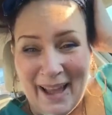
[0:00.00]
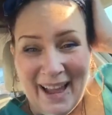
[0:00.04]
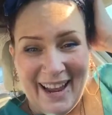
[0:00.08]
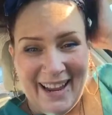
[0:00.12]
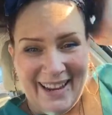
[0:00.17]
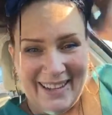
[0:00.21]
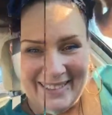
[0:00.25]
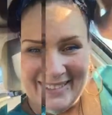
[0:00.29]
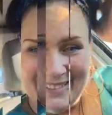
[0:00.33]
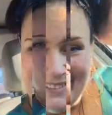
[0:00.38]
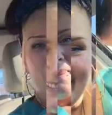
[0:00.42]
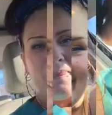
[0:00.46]

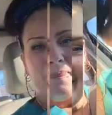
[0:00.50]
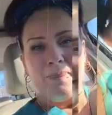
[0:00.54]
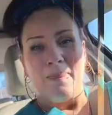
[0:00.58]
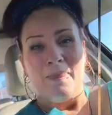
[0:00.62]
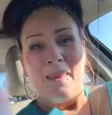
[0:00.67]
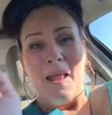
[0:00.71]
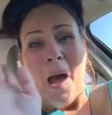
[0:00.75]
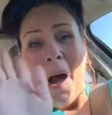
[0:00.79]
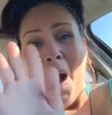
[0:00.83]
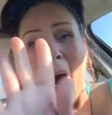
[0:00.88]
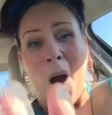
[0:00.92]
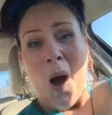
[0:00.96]
Bye.
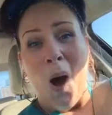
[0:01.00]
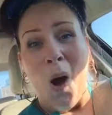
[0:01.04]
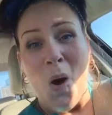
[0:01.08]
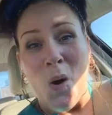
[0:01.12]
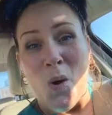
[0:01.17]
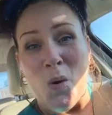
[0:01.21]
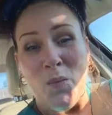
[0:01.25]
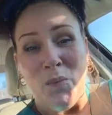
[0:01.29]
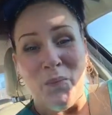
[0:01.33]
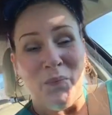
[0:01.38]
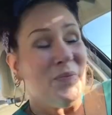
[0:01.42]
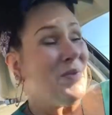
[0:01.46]

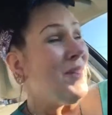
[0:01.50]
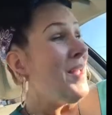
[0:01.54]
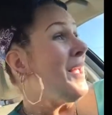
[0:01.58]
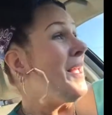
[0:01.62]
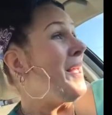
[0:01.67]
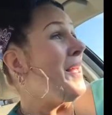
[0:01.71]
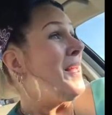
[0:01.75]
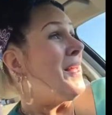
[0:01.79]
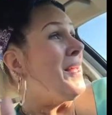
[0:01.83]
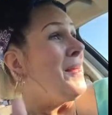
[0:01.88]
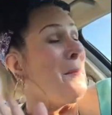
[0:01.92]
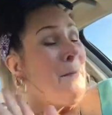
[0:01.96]
Oh,
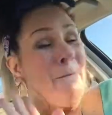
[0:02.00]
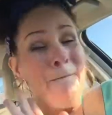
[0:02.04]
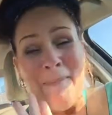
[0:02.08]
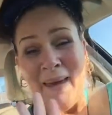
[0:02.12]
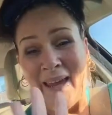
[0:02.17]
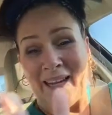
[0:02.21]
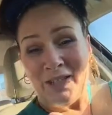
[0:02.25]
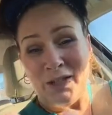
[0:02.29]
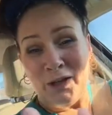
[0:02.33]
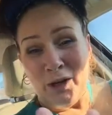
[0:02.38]
make